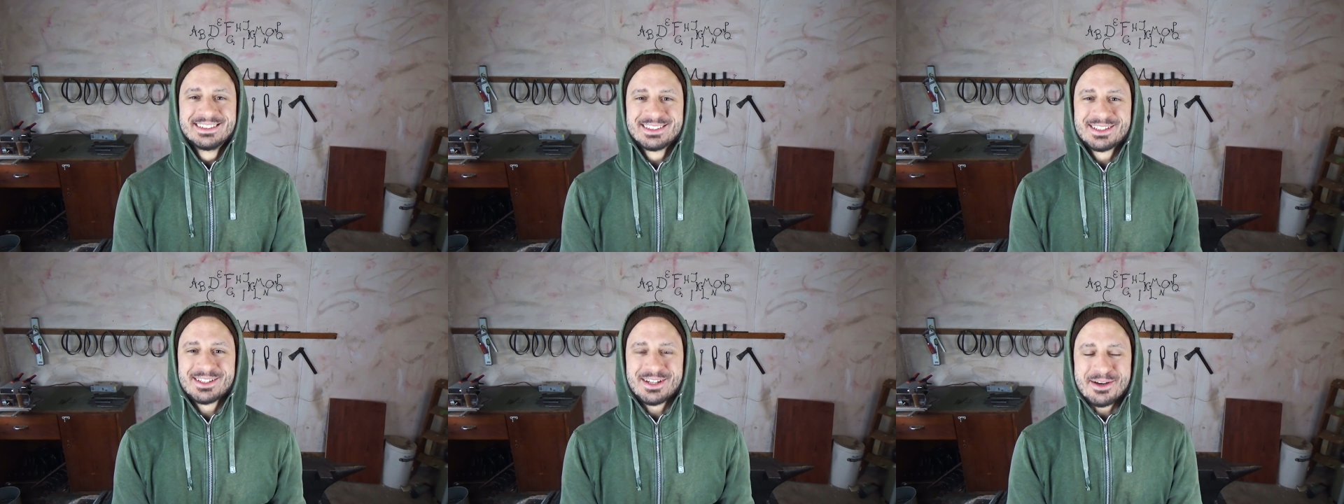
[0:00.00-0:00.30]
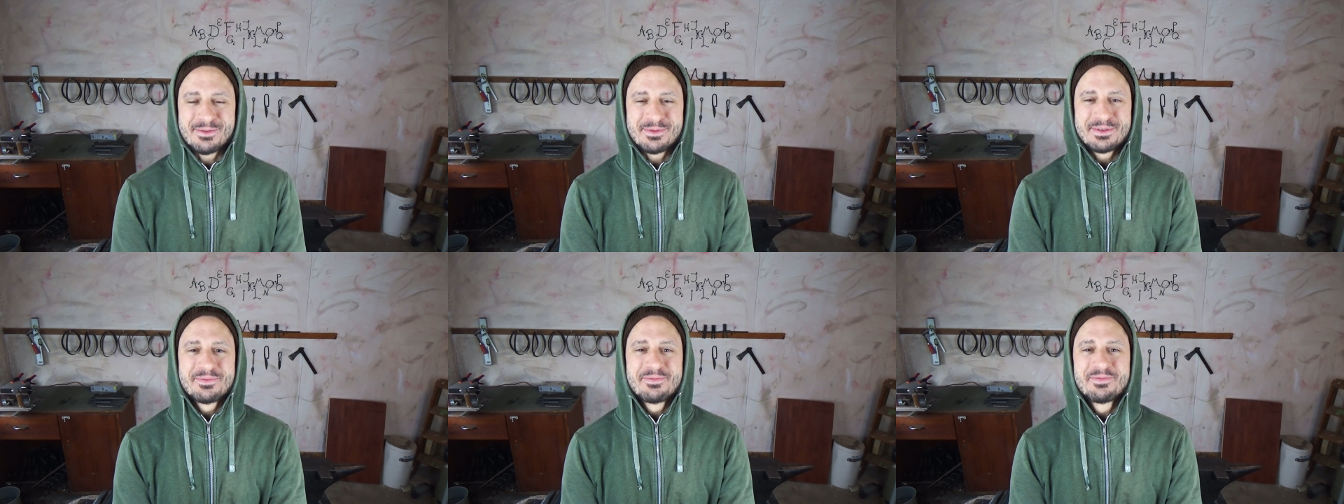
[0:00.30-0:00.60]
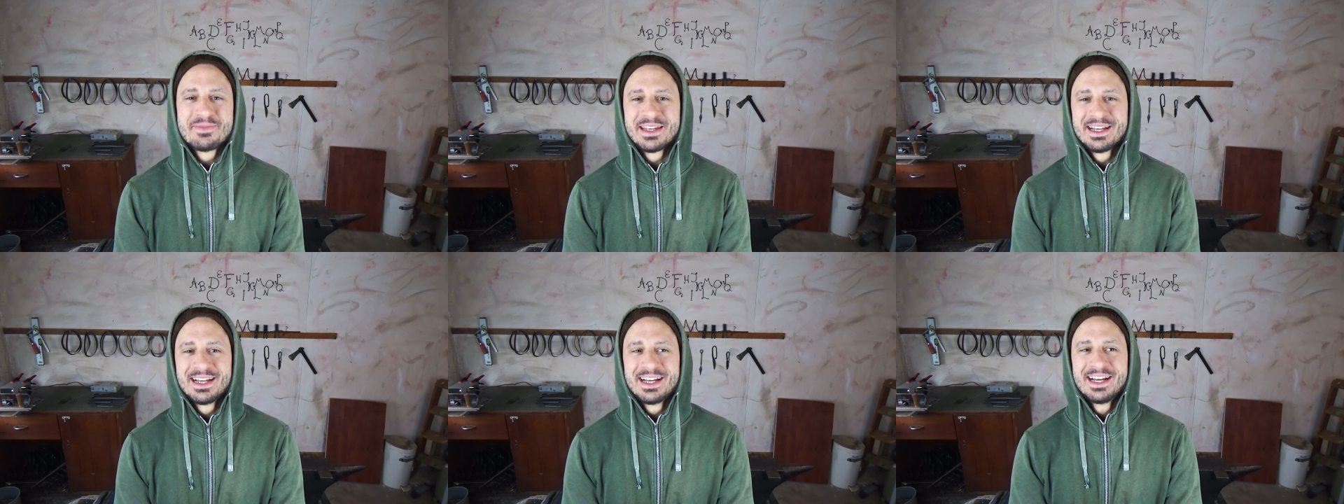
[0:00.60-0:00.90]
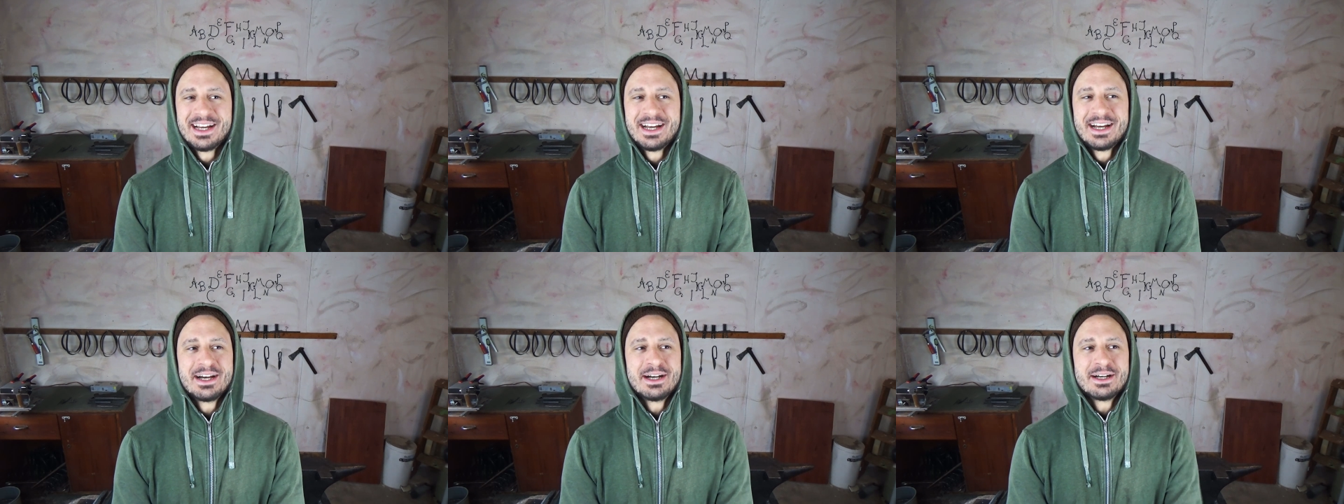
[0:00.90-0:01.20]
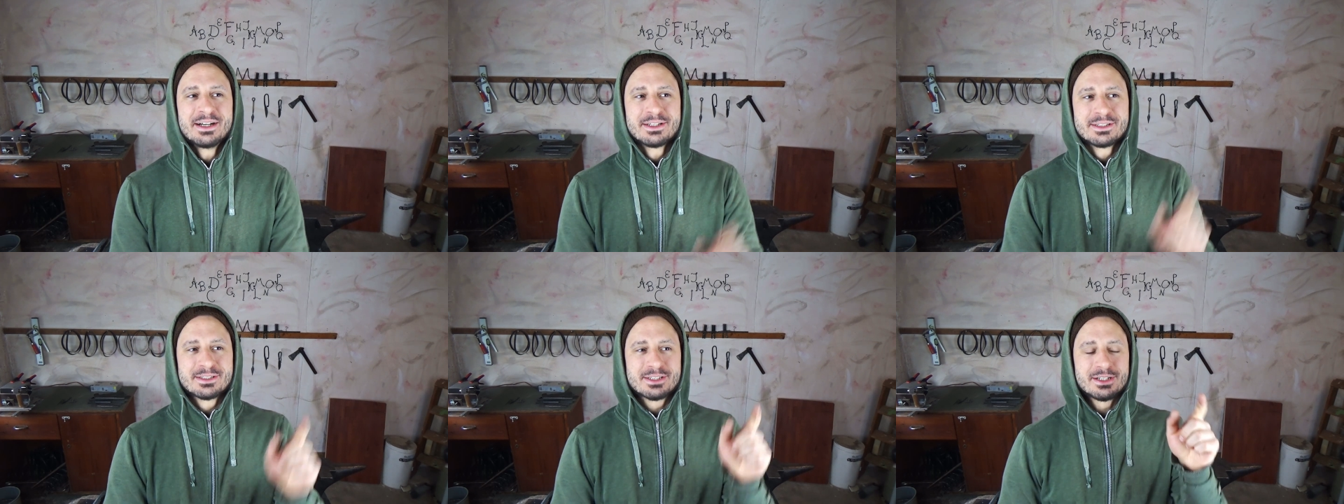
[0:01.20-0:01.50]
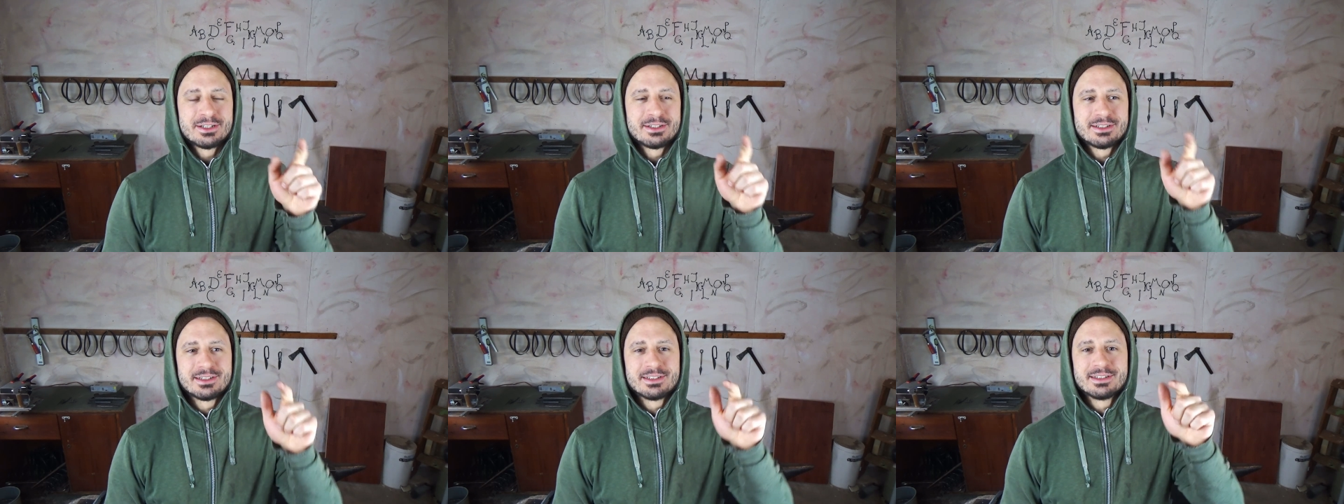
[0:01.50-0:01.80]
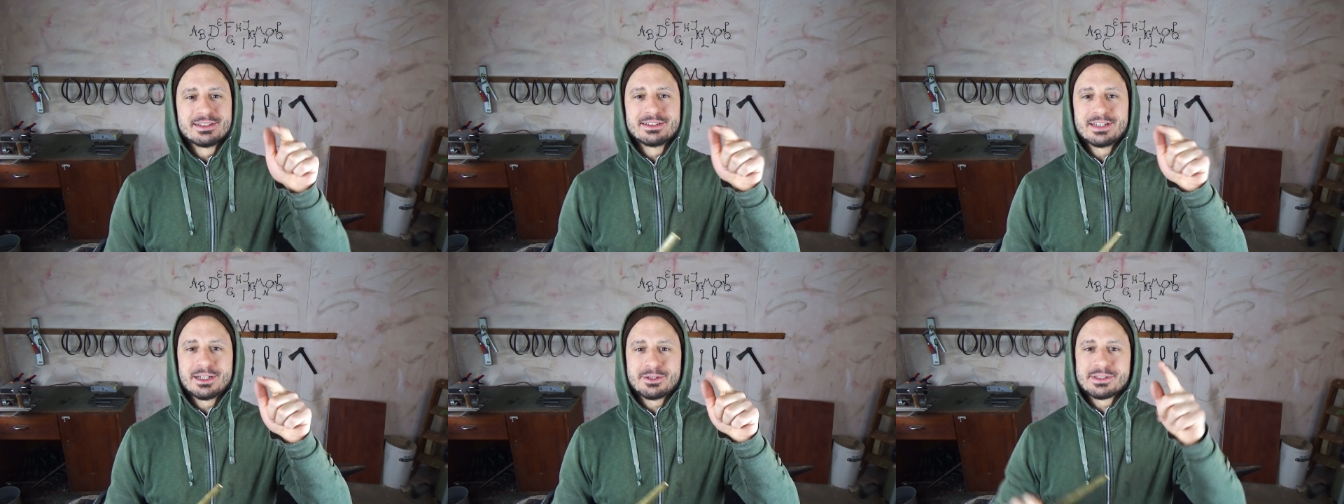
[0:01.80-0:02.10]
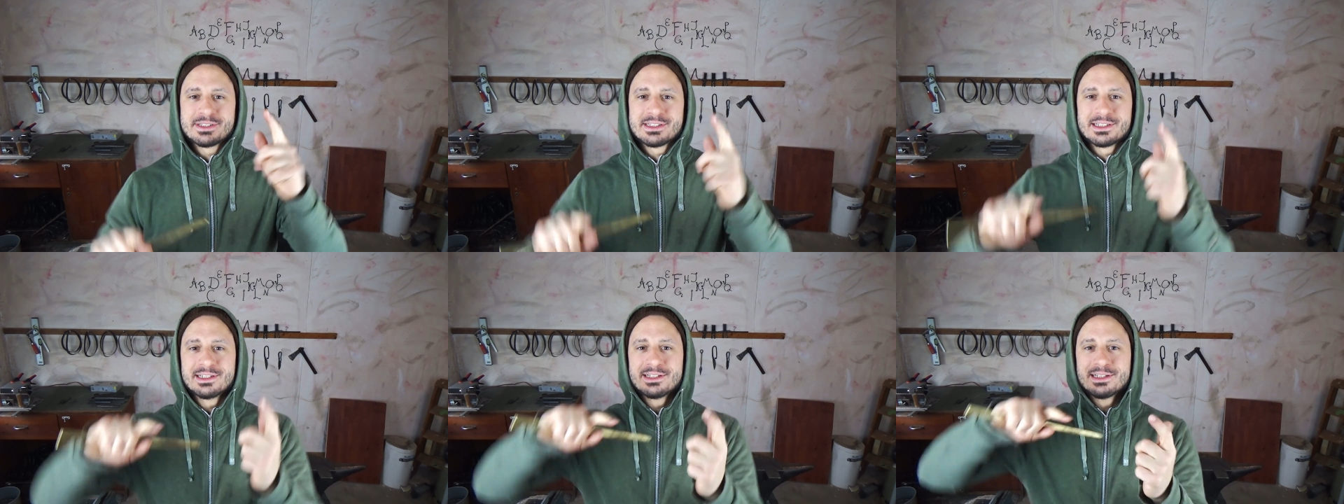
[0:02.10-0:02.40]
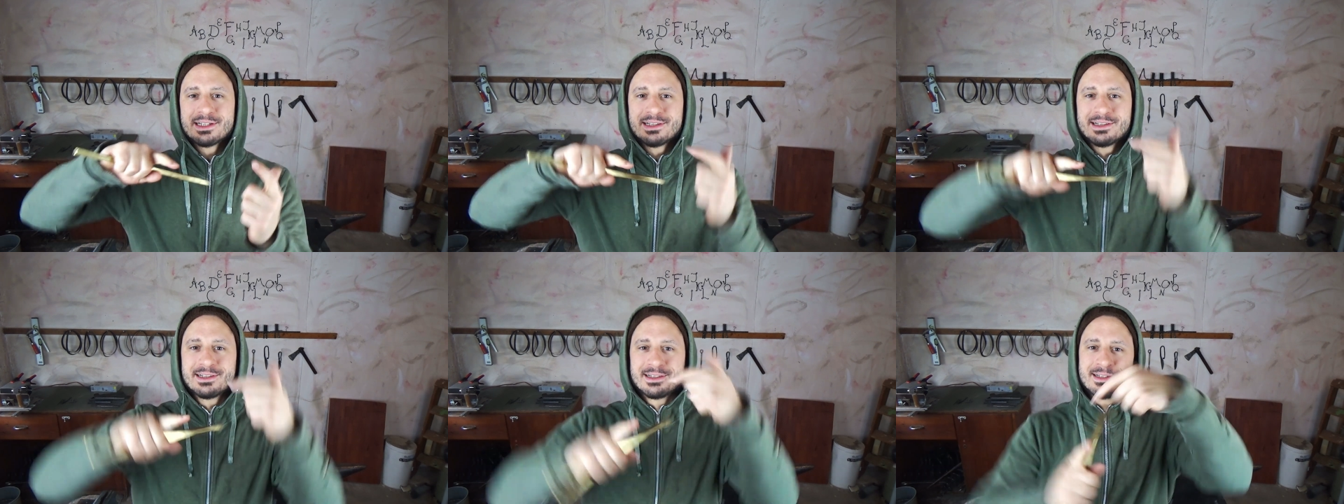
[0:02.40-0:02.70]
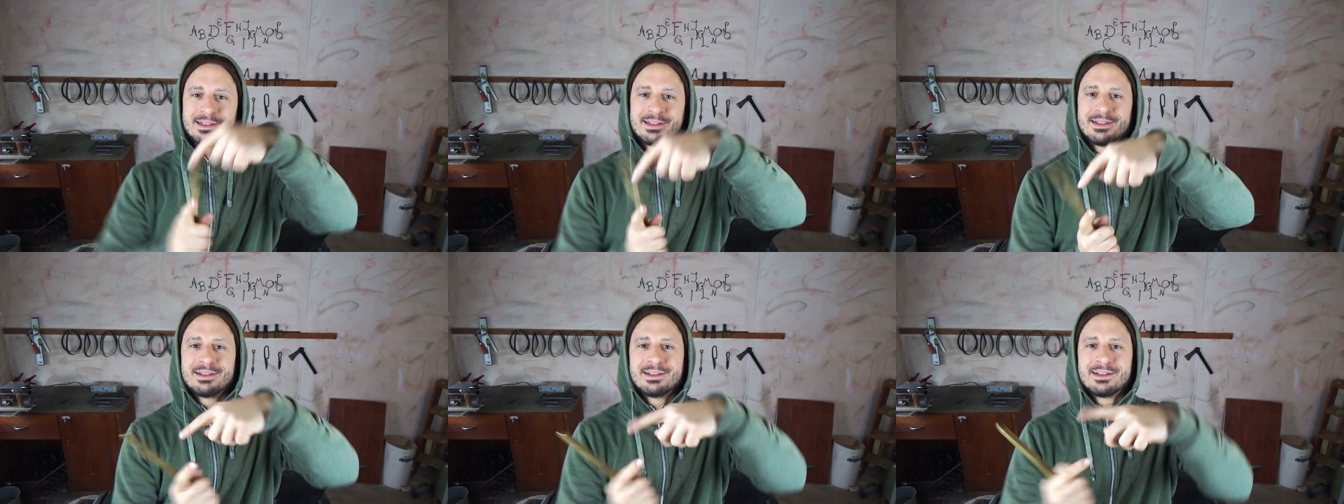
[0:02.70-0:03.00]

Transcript: in German. So there is a little,